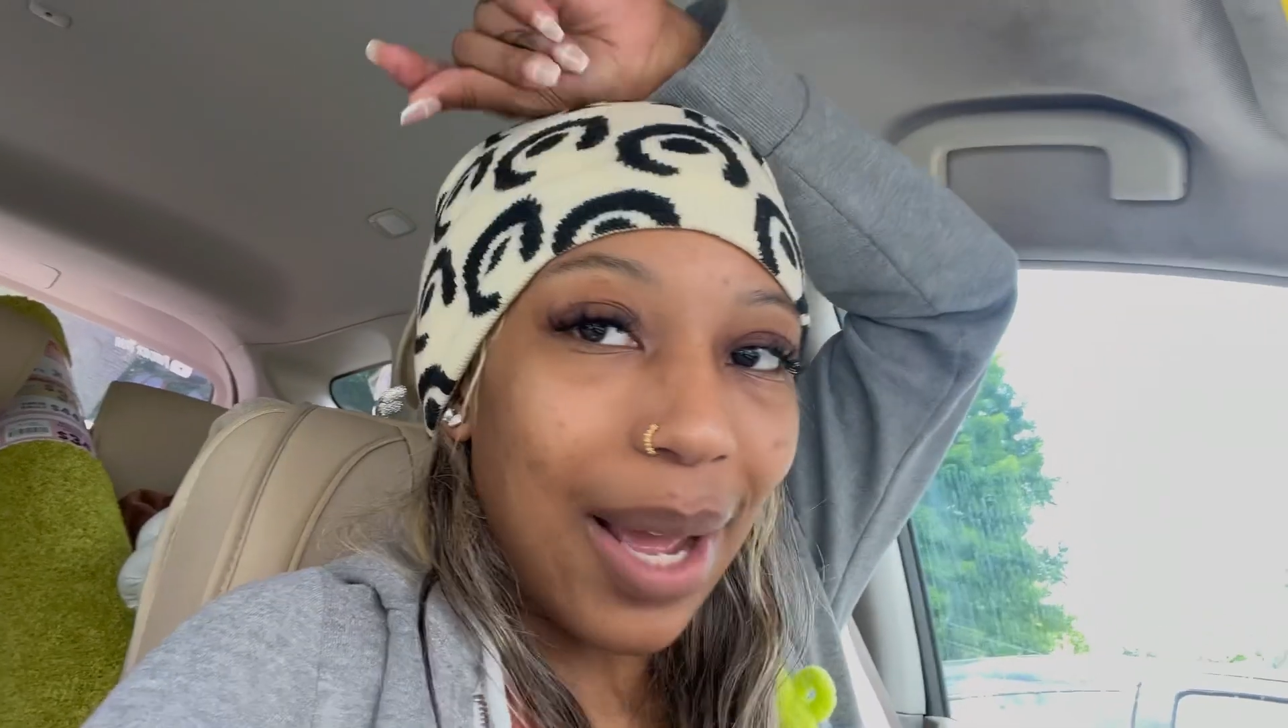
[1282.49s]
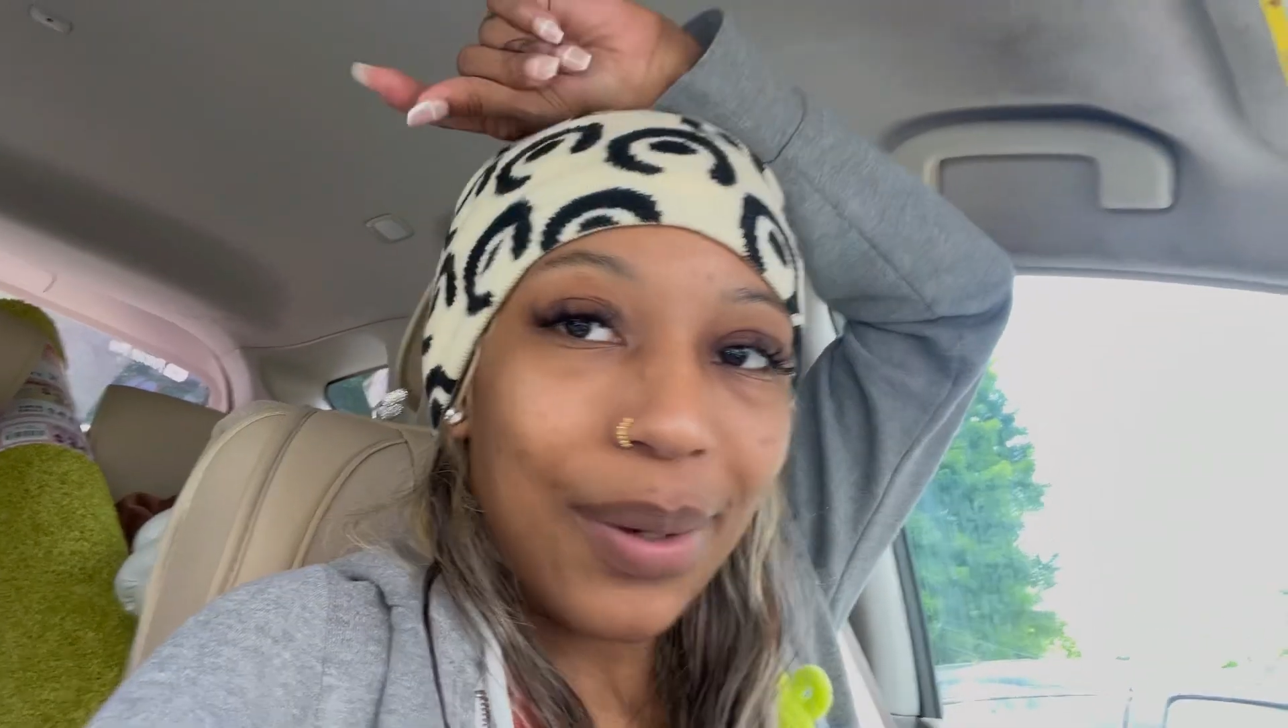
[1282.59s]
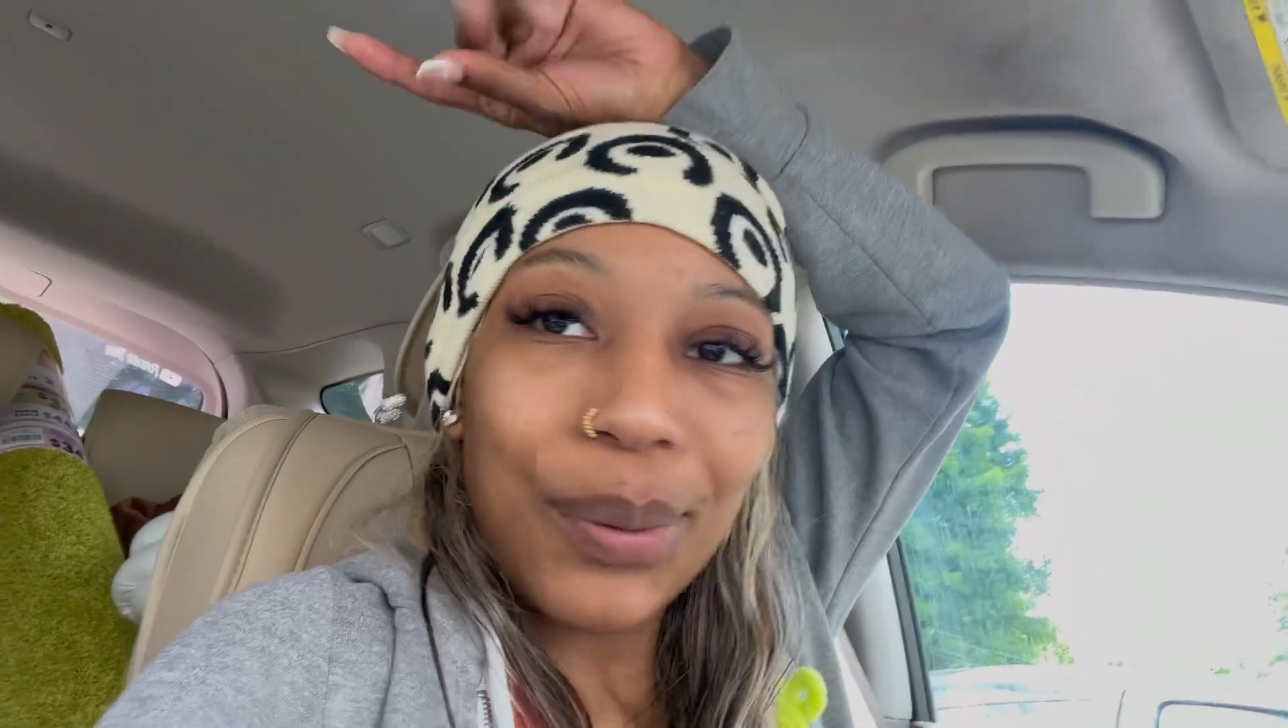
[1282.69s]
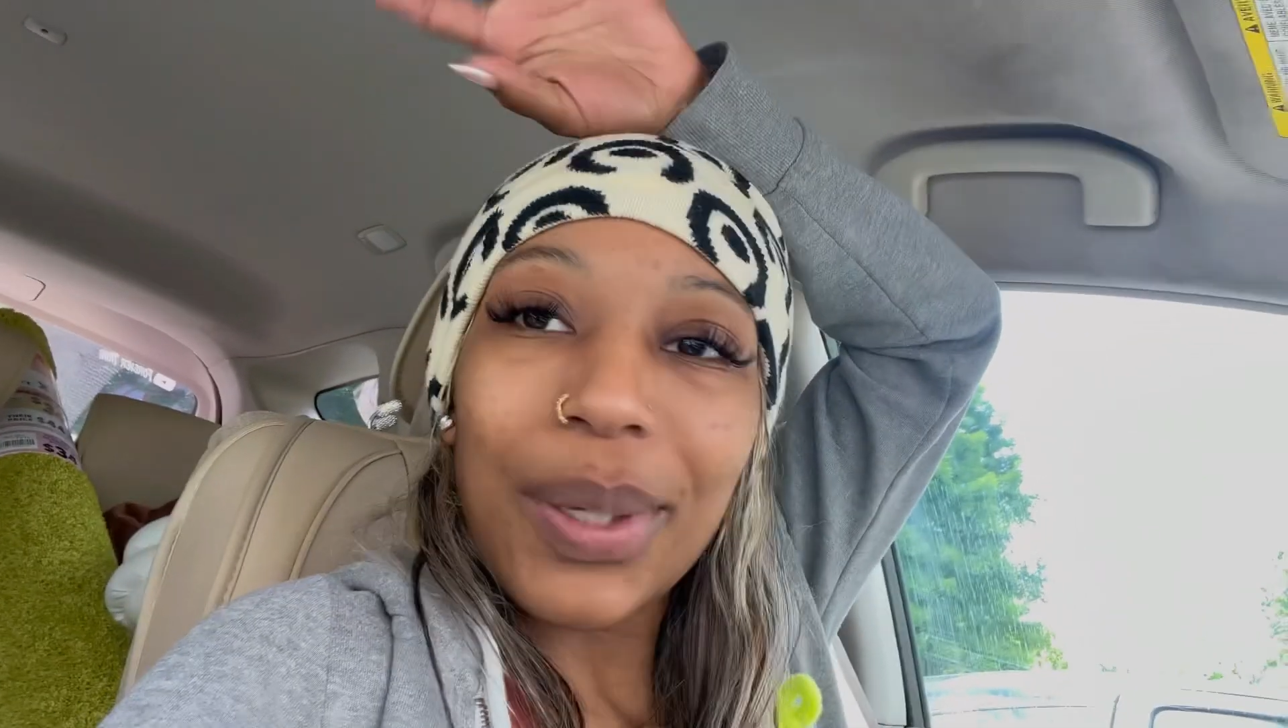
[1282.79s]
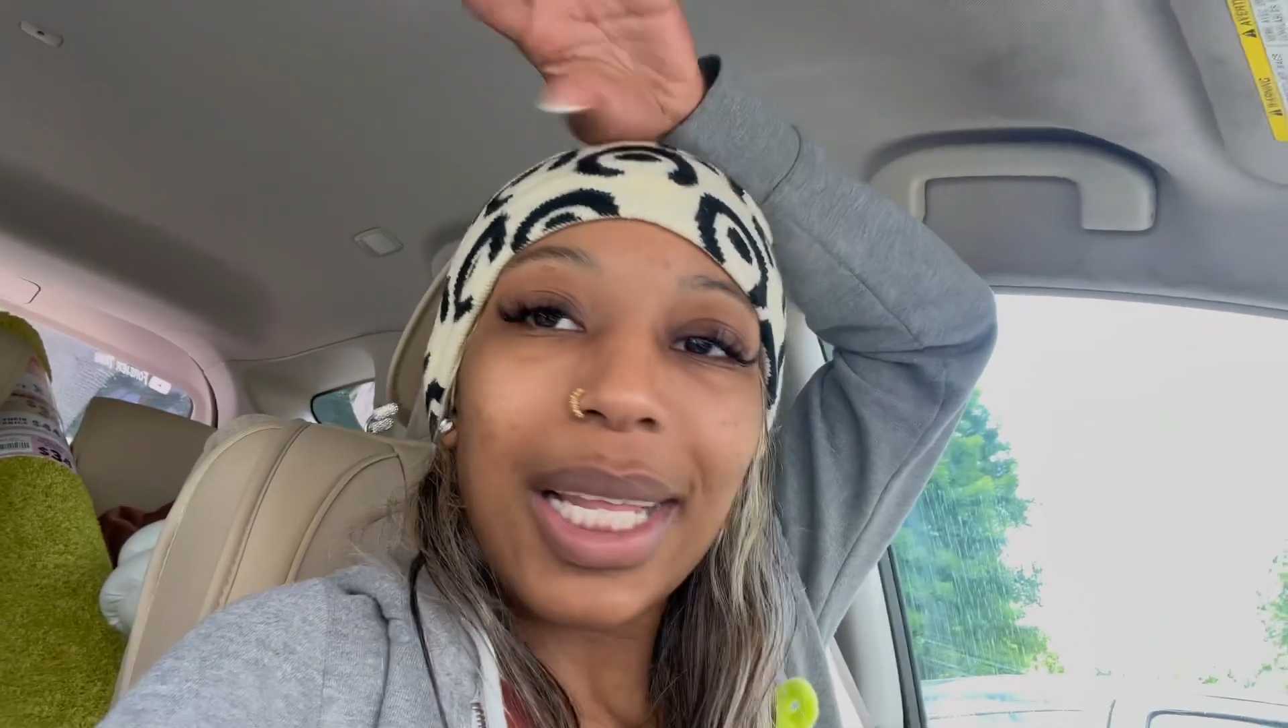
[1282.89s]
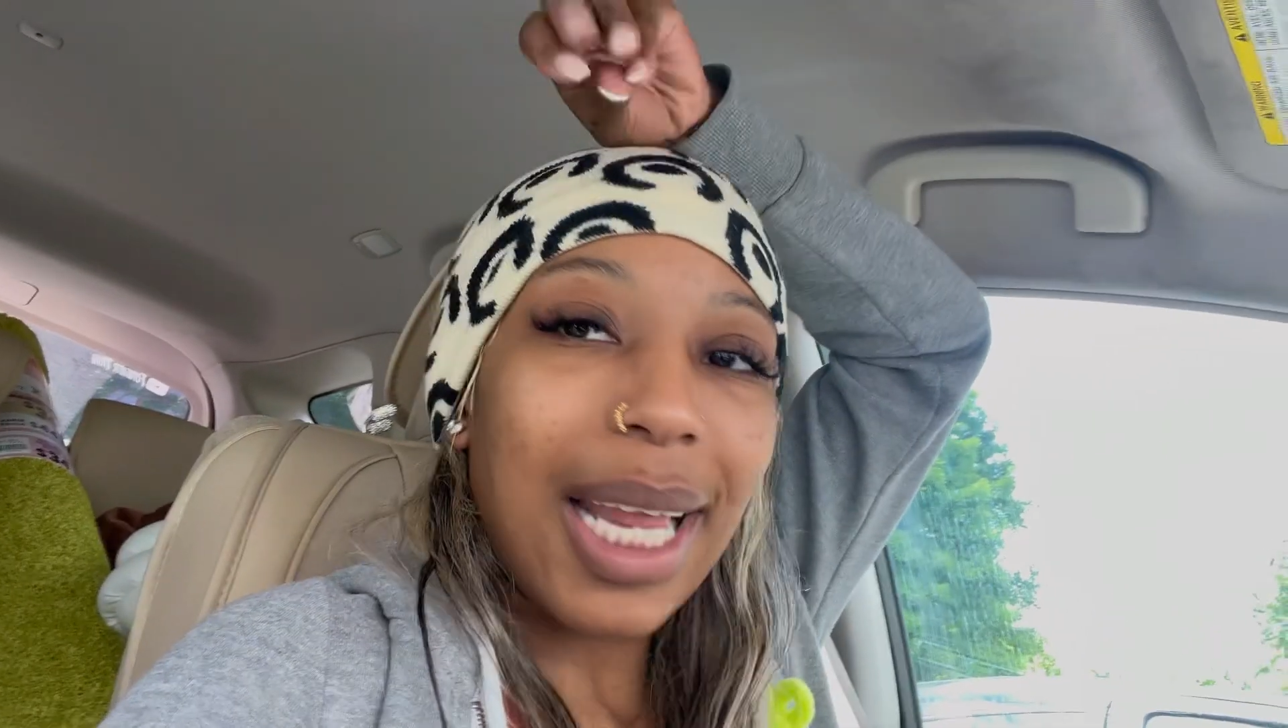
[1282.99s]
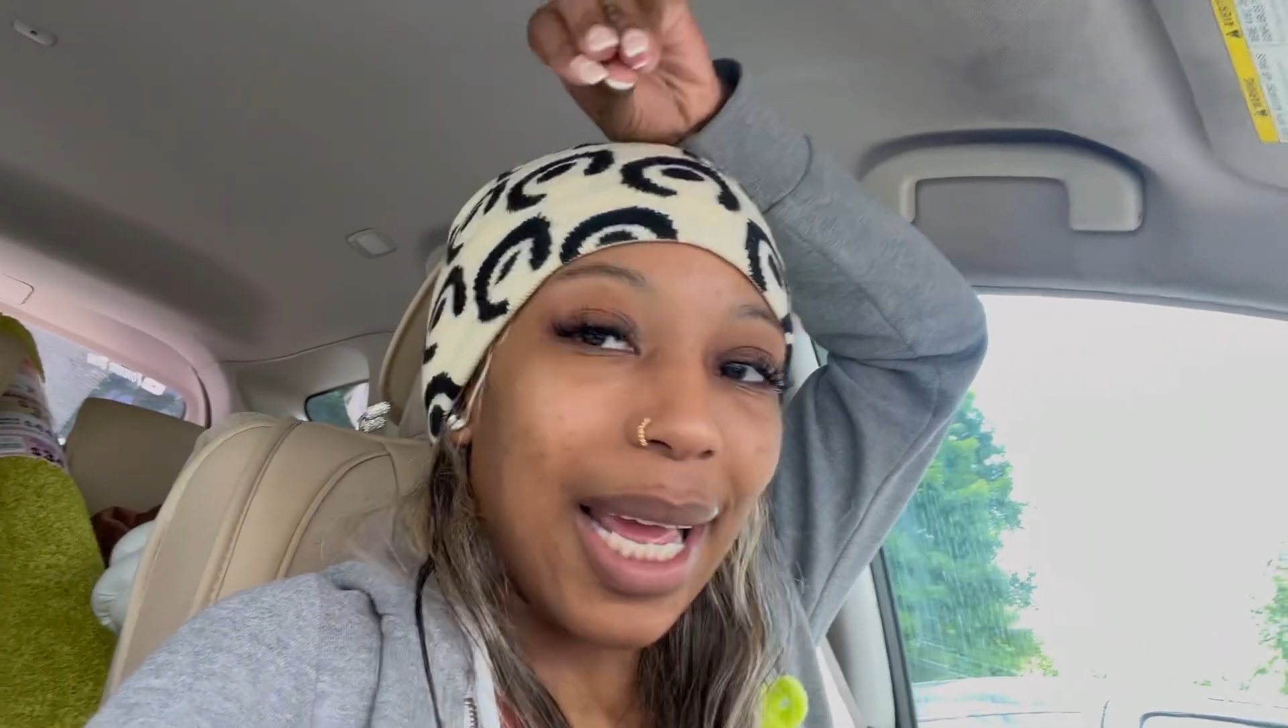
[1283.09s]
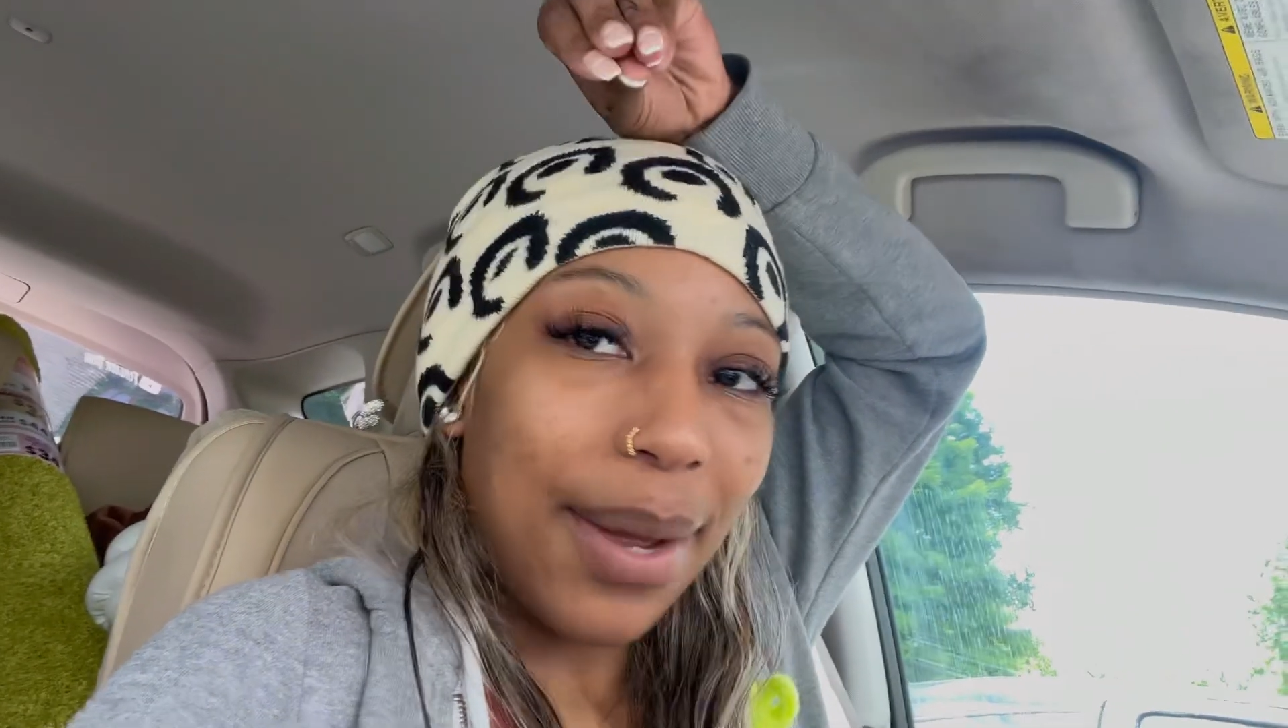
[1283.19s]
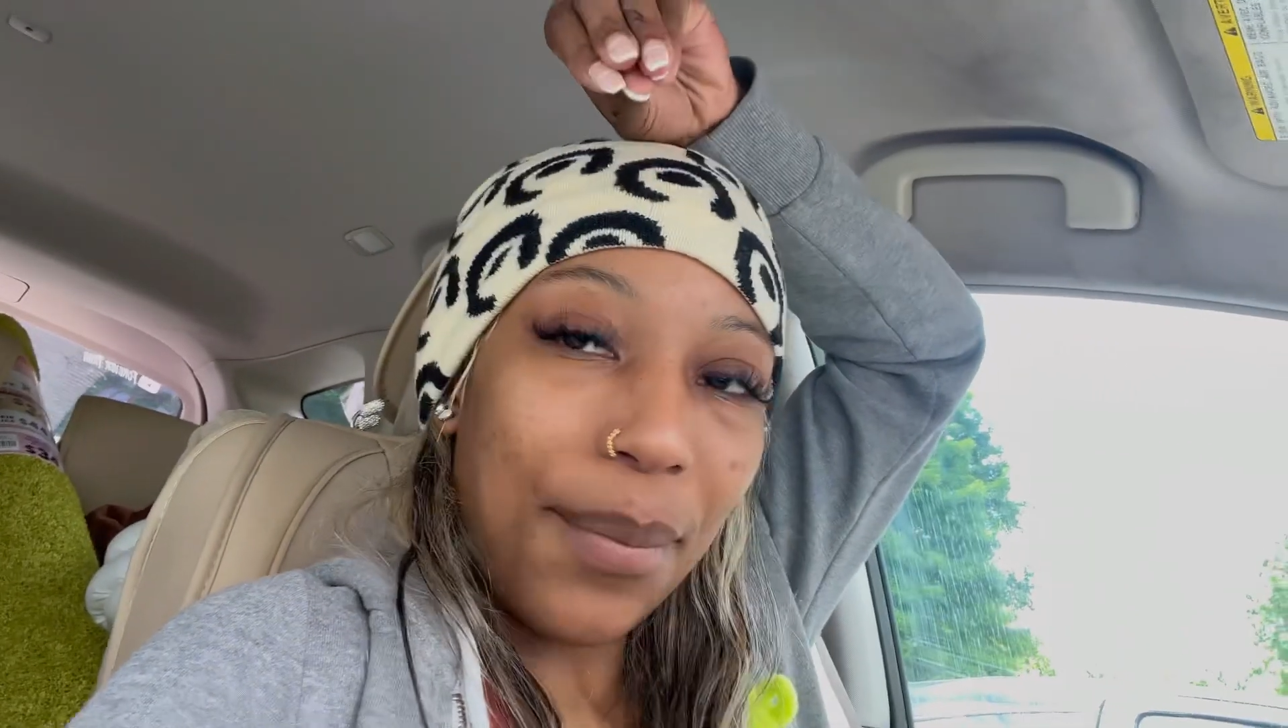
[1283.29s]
and all of that,